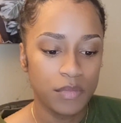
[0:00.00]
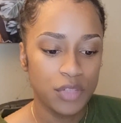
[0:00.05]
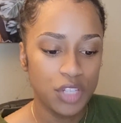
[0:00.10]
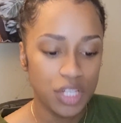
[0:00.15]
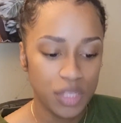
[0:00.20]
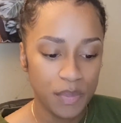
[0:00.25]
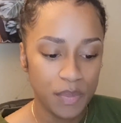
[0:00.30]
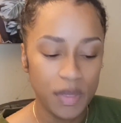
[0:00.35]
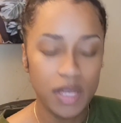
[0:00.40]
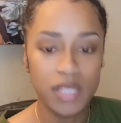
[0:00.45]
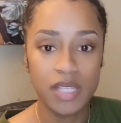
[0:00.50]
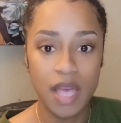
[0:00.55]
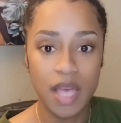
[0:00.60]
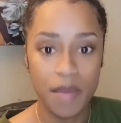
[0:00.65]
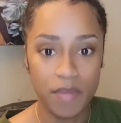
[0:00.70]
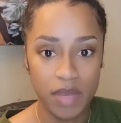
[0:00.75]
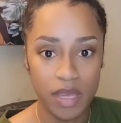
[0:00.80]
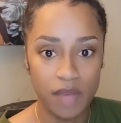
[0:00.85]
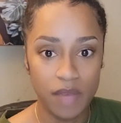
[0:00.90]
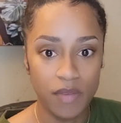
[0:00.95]
just because
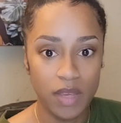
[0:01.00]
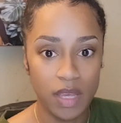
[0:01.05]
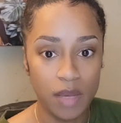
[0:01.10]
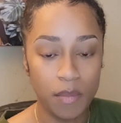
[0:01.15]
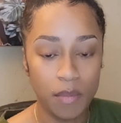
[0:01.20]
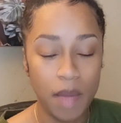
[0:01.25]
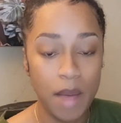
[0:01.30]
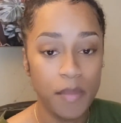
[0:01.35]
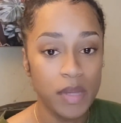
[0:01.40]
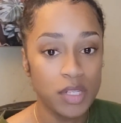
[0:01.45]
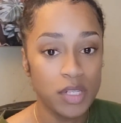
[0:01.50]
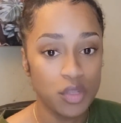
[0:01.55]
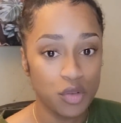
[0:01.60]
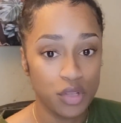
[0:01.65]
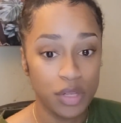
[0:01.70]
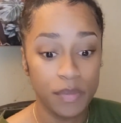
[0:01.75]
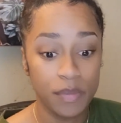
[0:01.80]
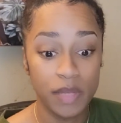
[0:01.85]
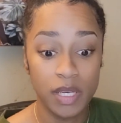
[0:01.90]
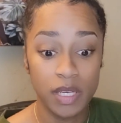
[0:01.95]
I'm giving, and my
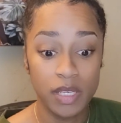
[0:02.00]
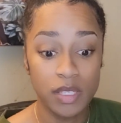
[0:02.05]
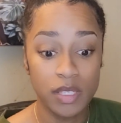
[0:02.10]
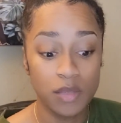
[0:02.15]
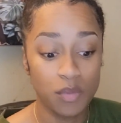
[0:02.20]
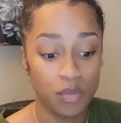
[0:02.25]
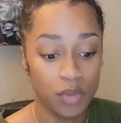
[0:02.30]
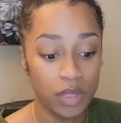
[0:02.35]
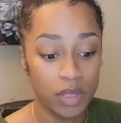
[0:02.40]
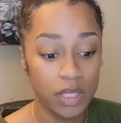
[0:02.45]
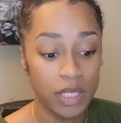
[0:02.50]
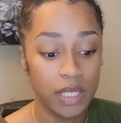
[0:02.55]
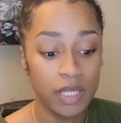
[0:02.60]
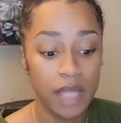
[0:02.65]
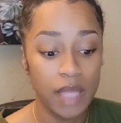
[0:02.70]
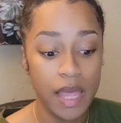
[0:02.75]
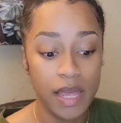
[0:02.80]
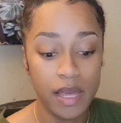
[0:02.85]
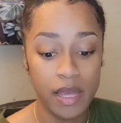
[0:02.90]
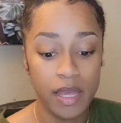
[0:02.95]
mentorship is really
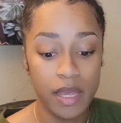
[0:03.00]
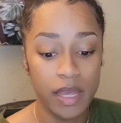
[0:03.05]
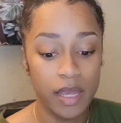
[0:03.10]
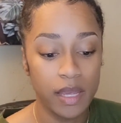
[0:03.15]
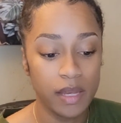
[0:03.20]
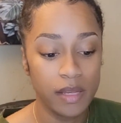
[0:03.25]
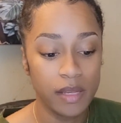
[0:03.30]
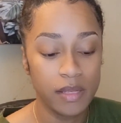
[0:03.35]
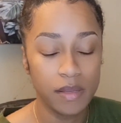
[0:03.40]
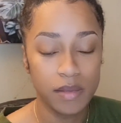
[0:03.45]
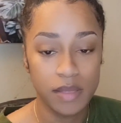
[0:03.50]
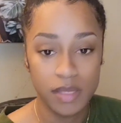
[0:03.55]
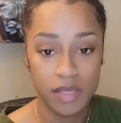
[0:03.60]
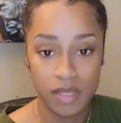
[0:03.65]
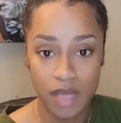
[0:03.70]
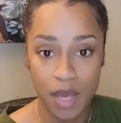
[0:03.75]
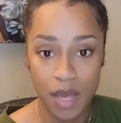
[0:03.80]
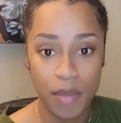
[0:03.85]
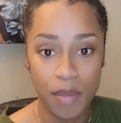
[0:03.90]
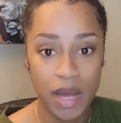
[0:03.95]
like a
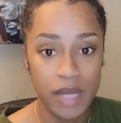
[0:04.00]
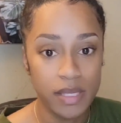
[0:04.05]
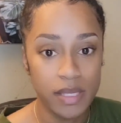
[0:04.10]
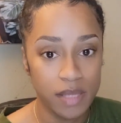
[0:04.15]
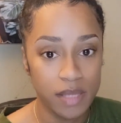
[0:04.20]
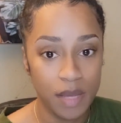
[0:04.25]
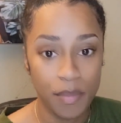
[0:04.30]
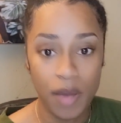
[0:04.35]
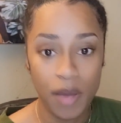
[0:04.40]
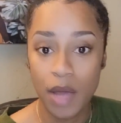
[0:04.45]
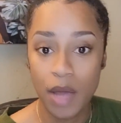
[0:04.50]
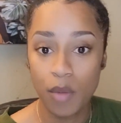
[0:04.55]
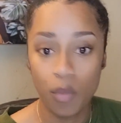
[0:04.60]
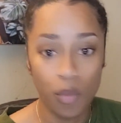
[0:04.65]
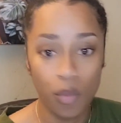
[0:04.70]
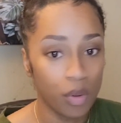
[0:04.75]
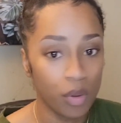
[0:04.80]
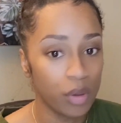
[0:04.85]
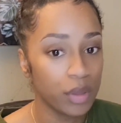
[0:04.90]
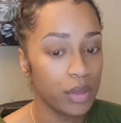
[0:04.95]
step by step, I
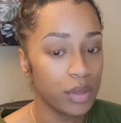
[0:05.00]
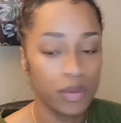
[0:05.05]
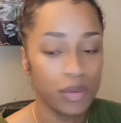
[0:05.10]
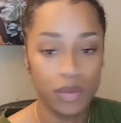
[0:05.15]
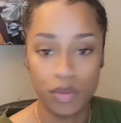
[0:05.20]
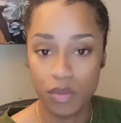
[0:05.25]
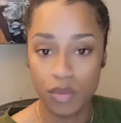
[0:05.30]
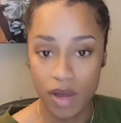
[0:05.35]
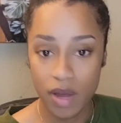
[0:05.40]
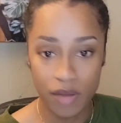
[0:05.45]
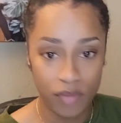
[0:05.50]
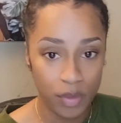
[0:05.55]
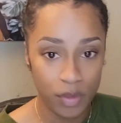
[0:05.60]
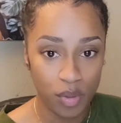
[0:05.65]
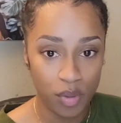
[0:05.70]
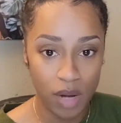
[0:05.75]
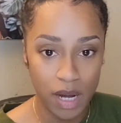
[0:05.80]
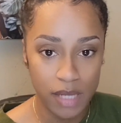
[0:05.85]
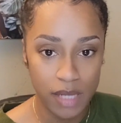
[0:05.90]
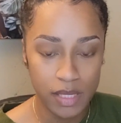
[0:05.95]
walk you through every
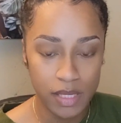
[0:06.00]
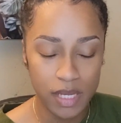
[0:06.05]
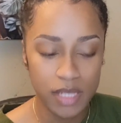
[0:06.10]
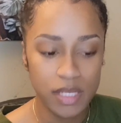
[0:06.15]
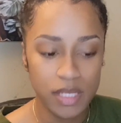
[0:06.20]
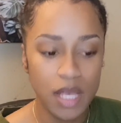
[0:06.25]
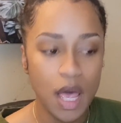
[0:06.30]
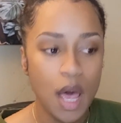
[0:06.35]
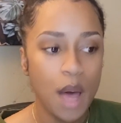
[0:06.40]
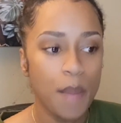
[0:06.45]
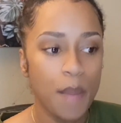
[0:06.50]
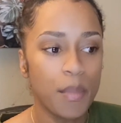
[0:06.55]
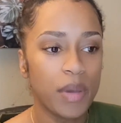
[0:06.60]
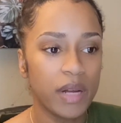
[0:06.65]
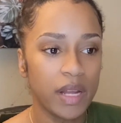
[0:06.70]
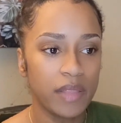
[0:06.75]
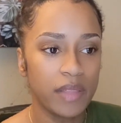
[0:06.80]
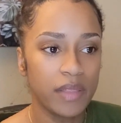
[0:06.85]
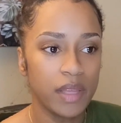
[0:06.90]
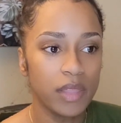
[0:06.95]
process,
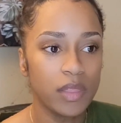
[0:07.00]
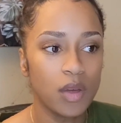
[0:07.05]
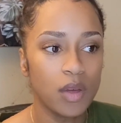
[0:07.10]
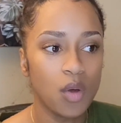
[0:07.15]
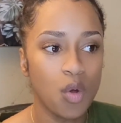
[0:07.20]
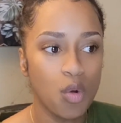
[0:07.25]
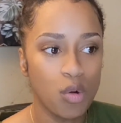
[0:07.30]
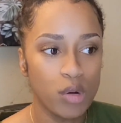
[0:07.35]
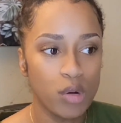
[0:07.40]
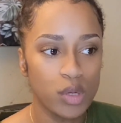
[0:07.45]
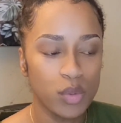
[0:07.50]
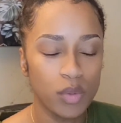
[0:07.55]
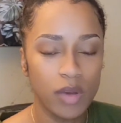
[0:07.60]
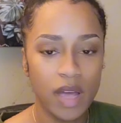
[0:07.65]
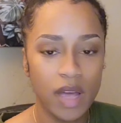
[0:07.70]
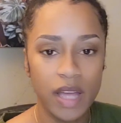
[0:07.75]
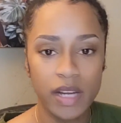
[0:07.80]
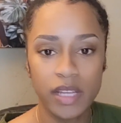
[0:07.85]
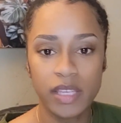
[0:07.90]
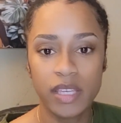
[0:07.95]
but I think the course will
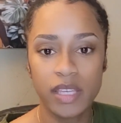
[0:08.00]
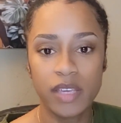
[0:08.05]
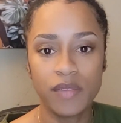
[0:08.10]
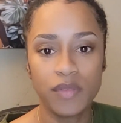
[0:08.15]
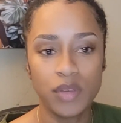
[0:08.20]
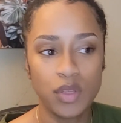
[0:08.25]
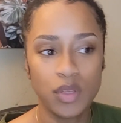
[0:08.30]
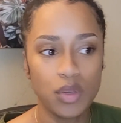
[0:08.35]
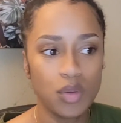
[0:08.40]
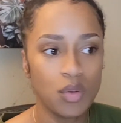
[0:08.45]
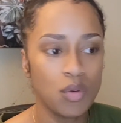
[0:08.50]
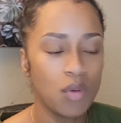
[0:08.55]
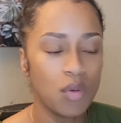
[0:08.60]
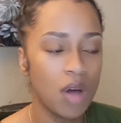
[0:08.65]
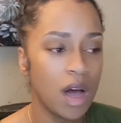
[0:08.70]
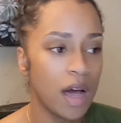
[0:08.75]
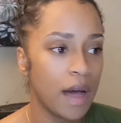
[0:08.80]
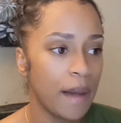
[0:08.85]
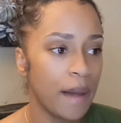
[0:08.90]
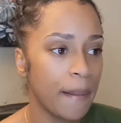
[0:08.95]
kind of give you